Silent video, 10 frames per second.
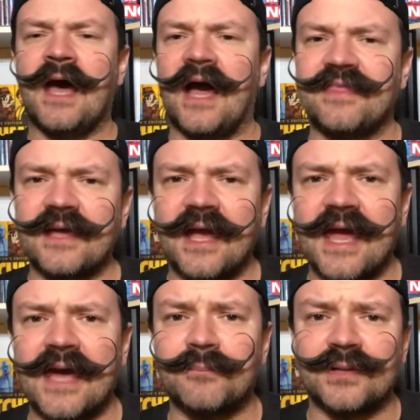I think I
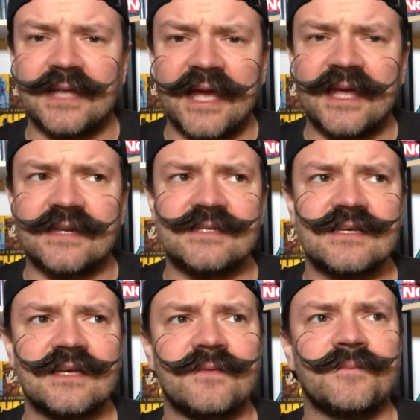had planned,
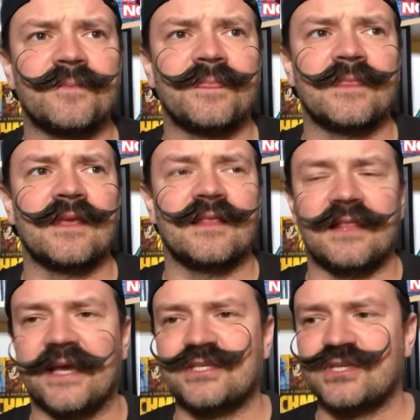
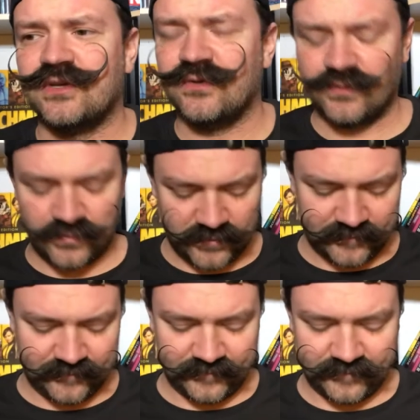like, to
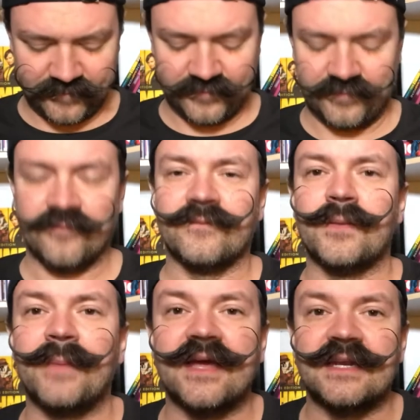
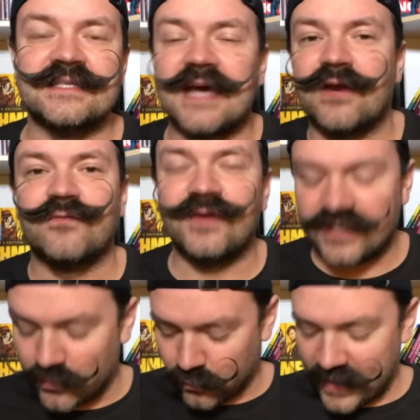make an entire
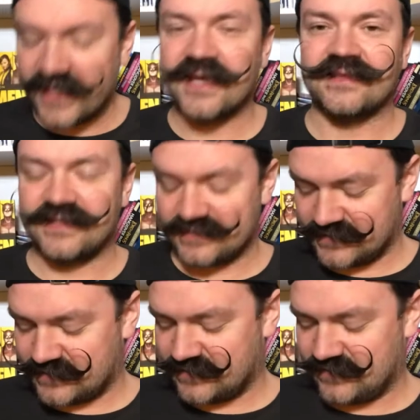video ranking
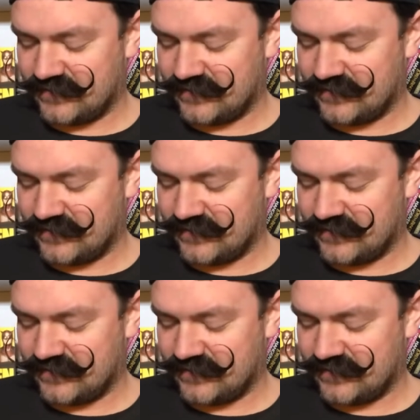these.